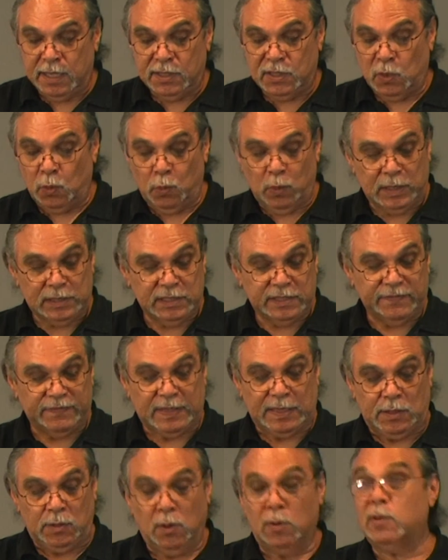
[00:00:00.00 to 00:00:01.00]
the ones of
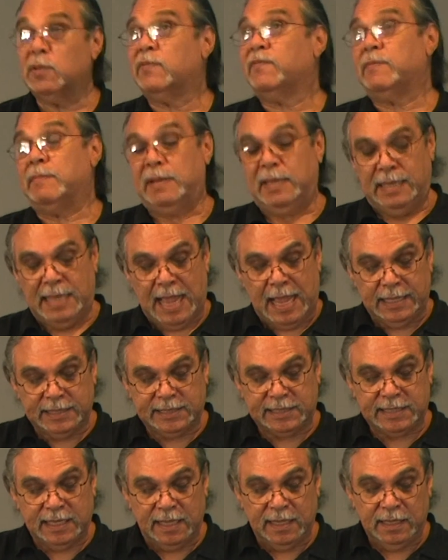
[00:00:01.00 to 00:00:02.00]
the north from
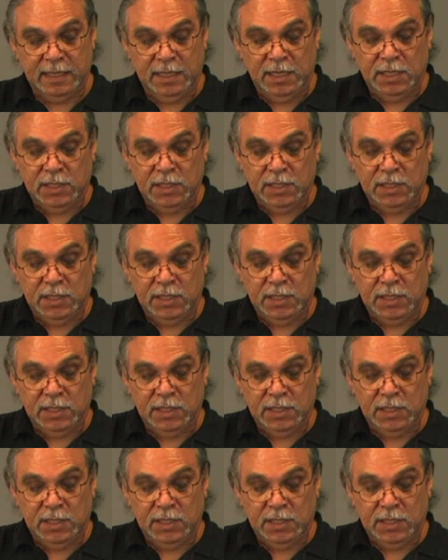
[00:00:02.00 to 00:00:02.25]
Alaska